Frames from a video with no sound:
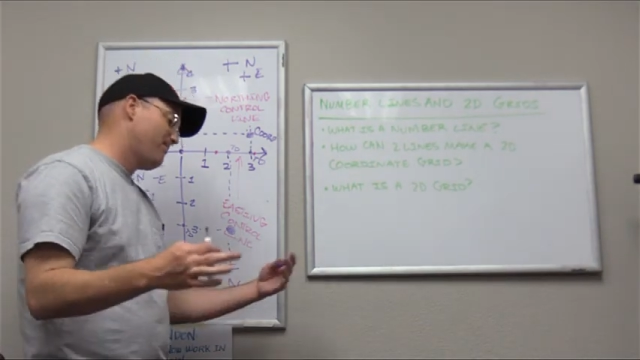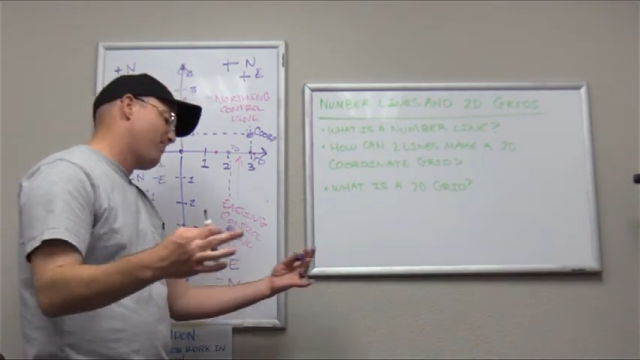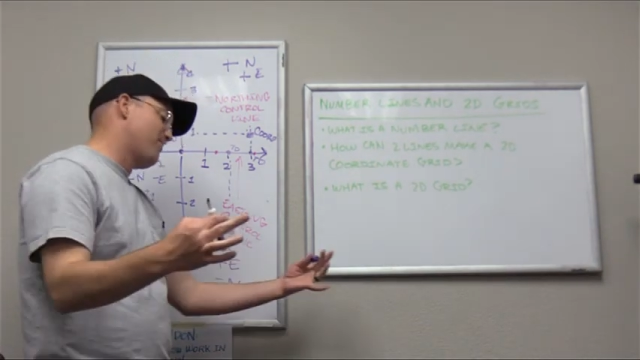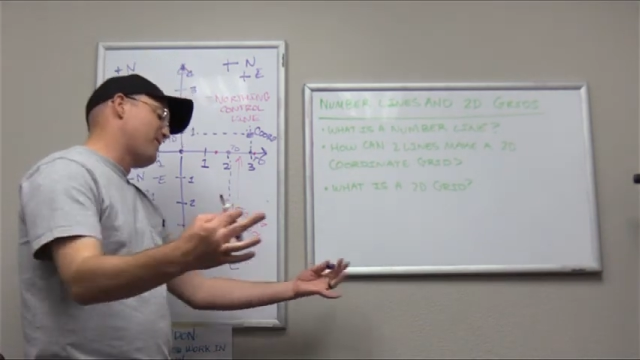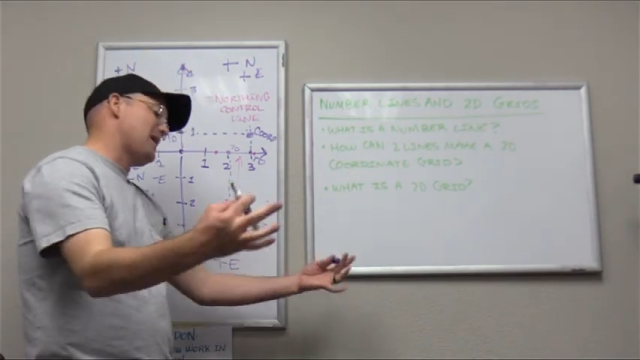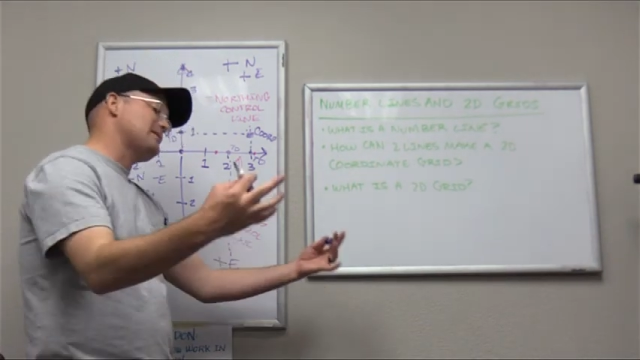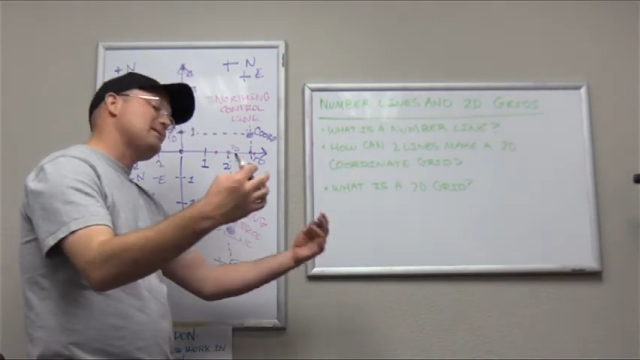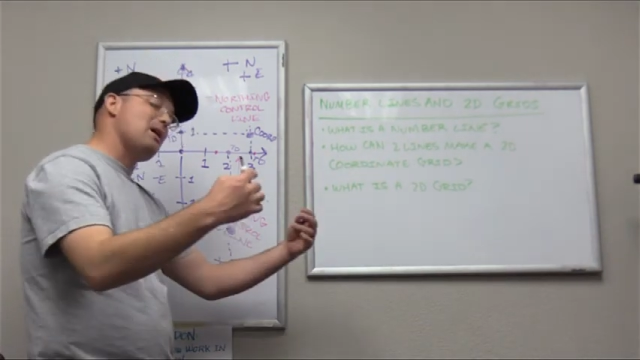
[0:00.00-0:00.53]

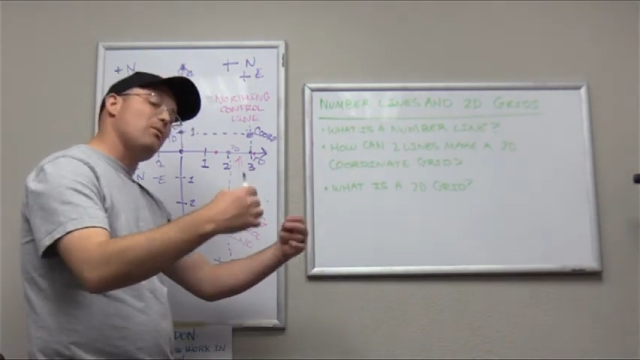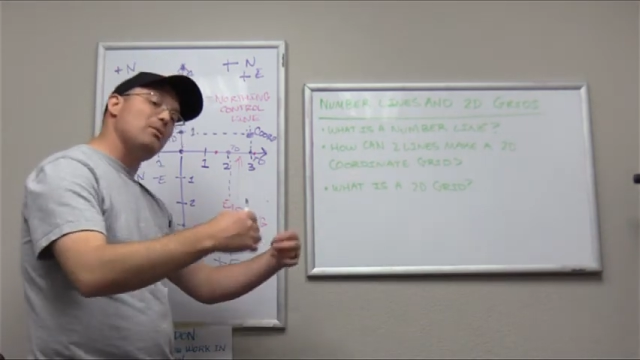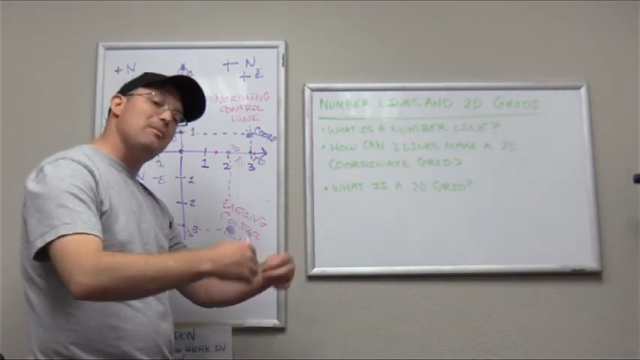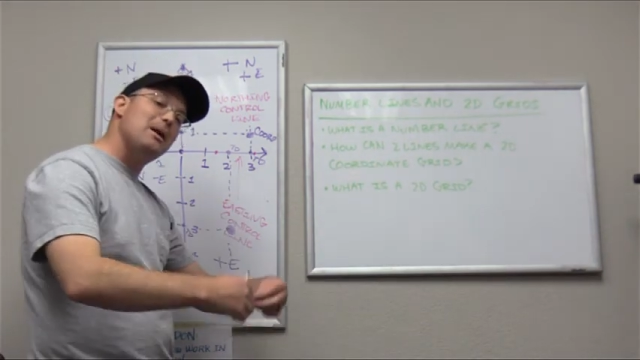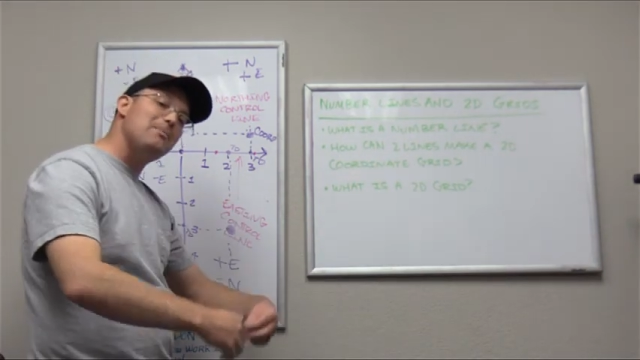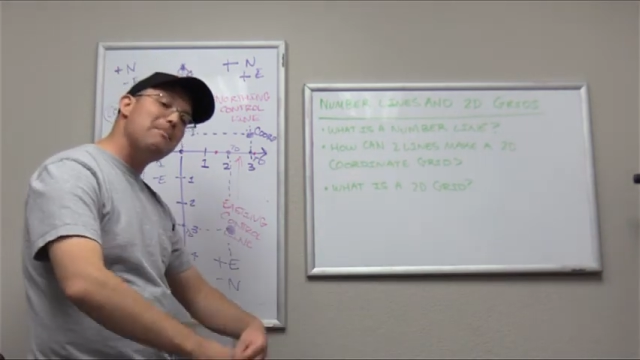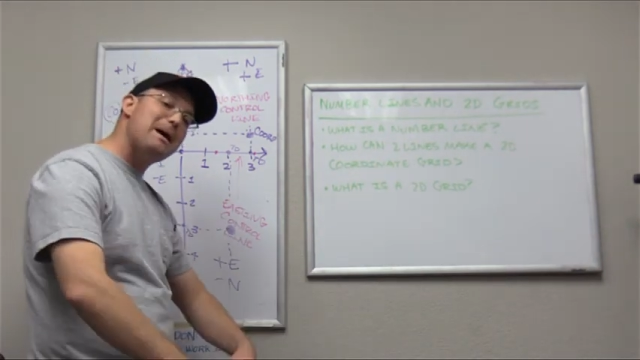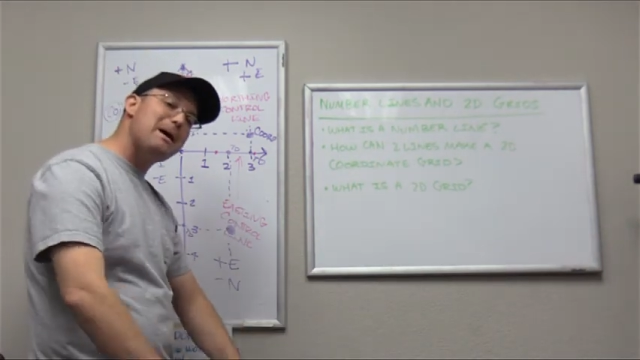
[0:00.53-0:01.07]
That's how we
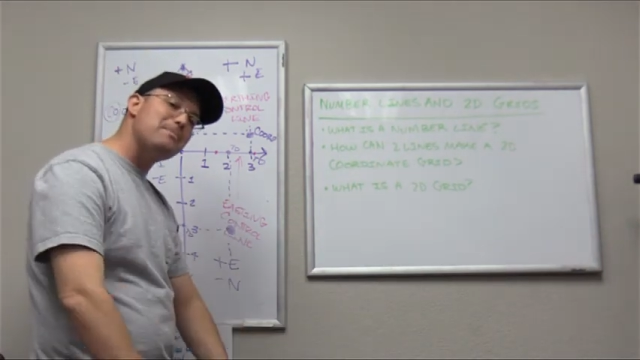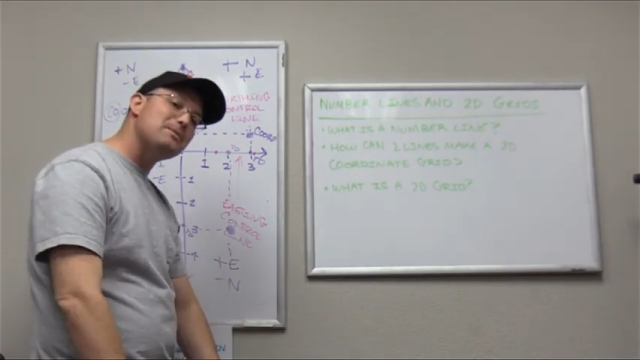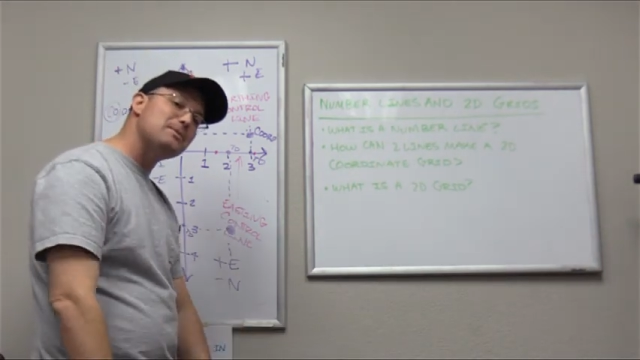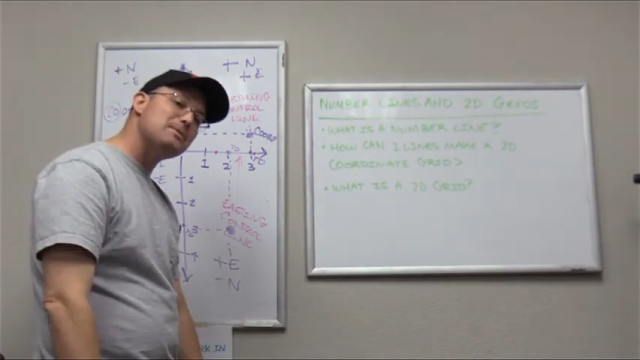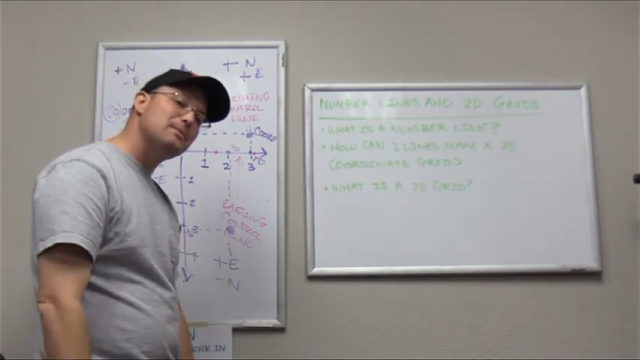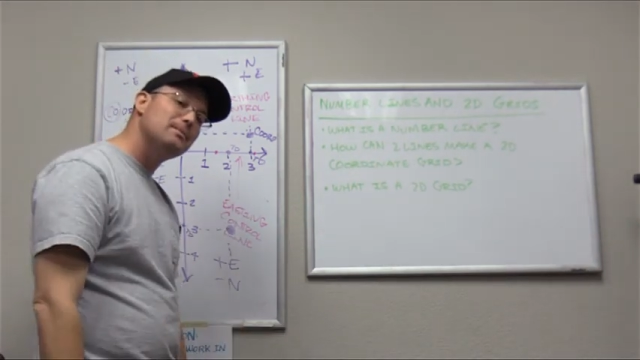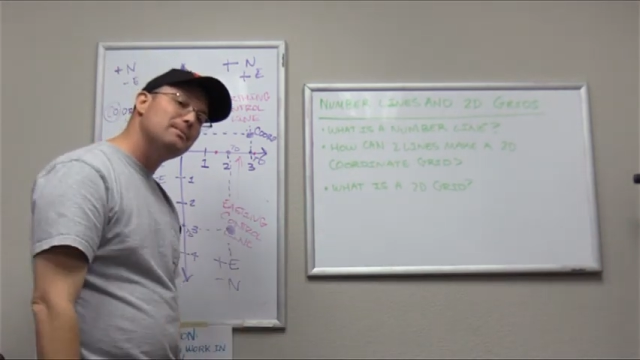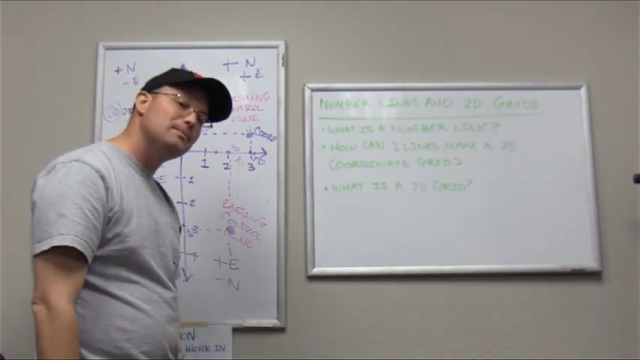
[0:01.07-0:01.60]
make
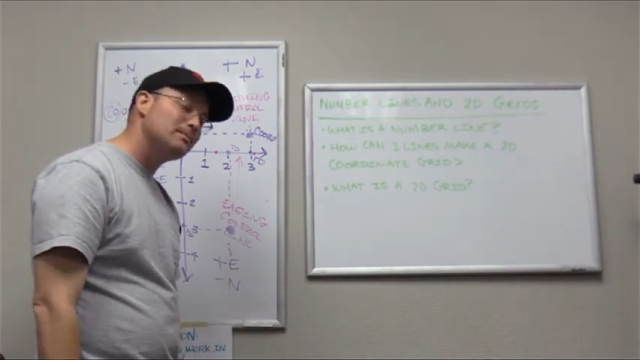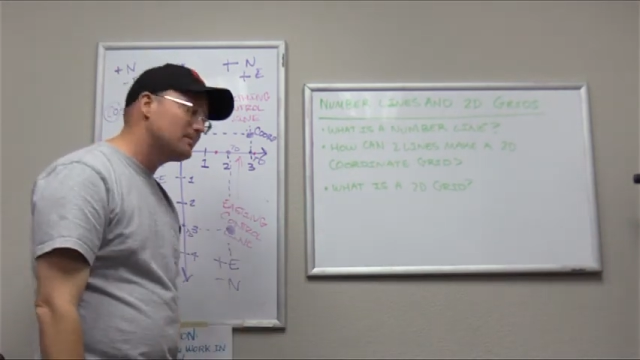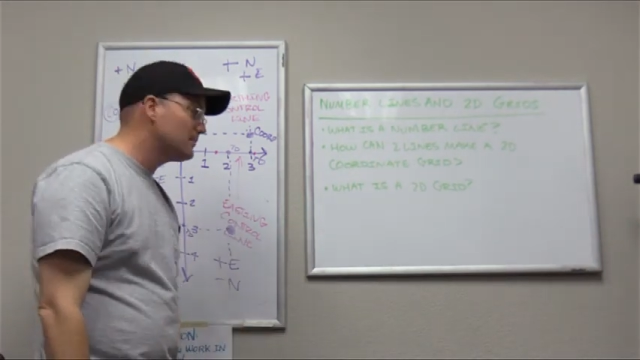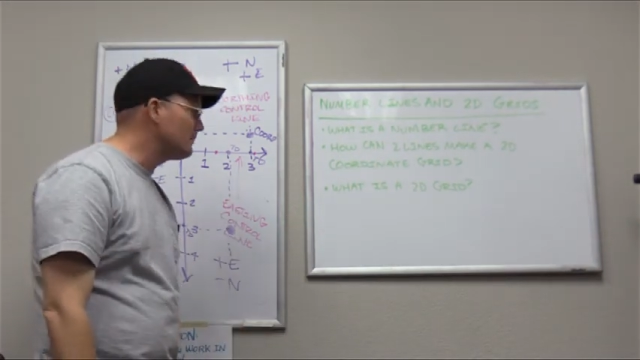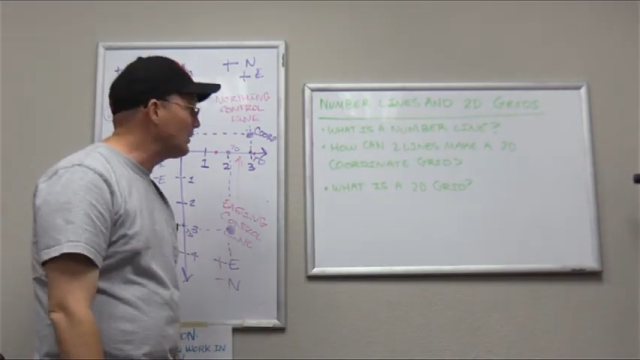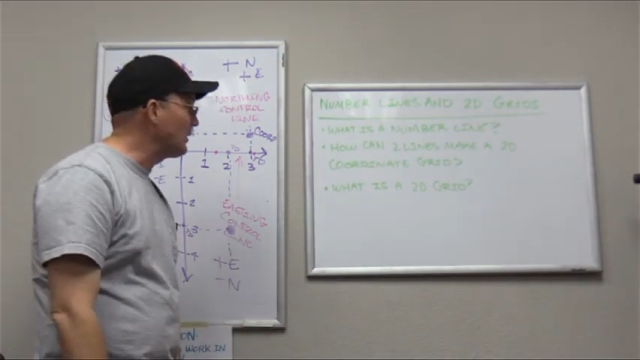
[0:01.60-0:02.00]
maps. All